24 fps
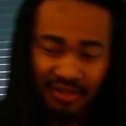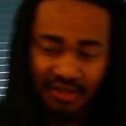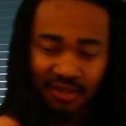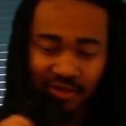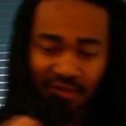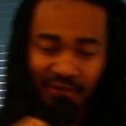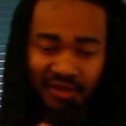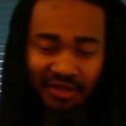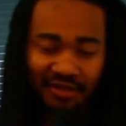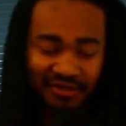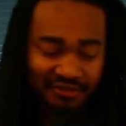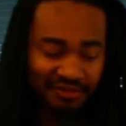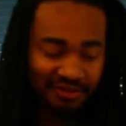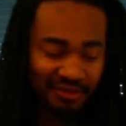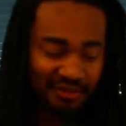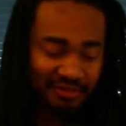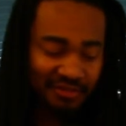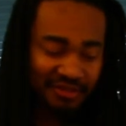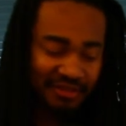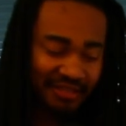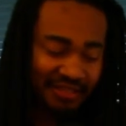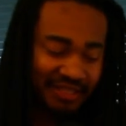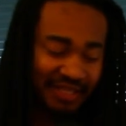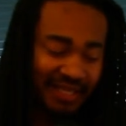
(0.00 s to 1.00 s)
All right, so
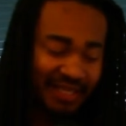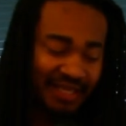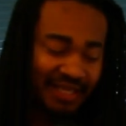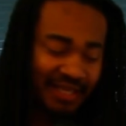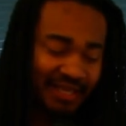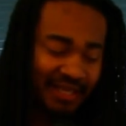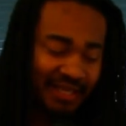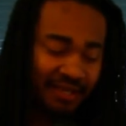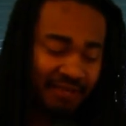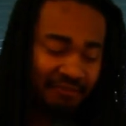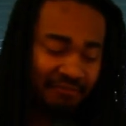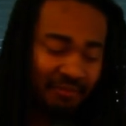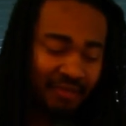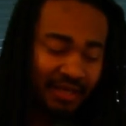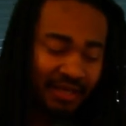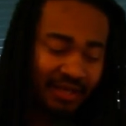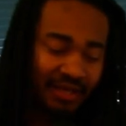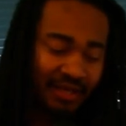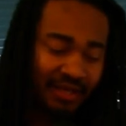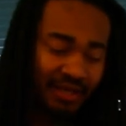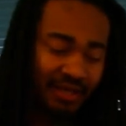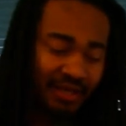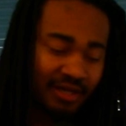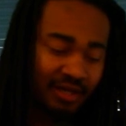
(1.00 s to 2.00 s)
today I have
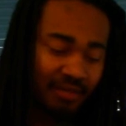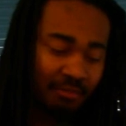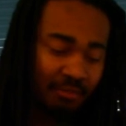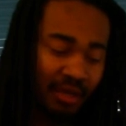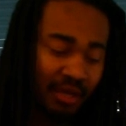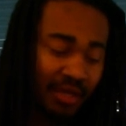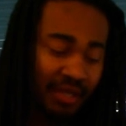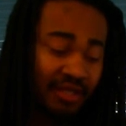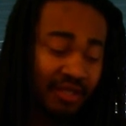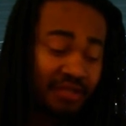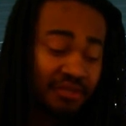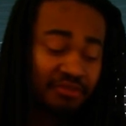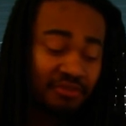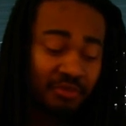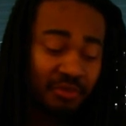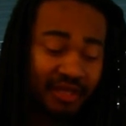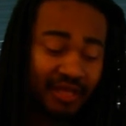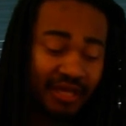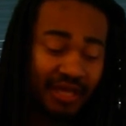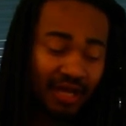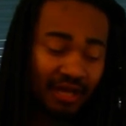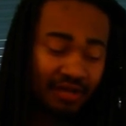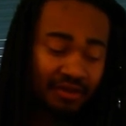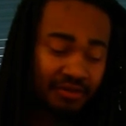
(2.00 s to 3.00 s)
my Black History
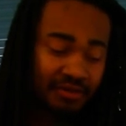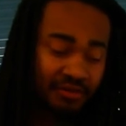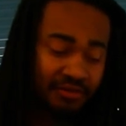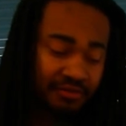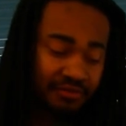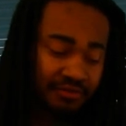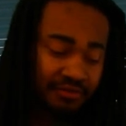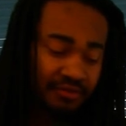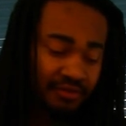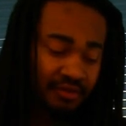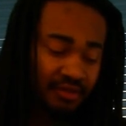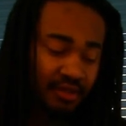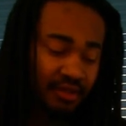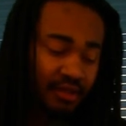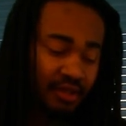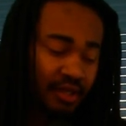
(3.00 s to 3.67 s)
calendars.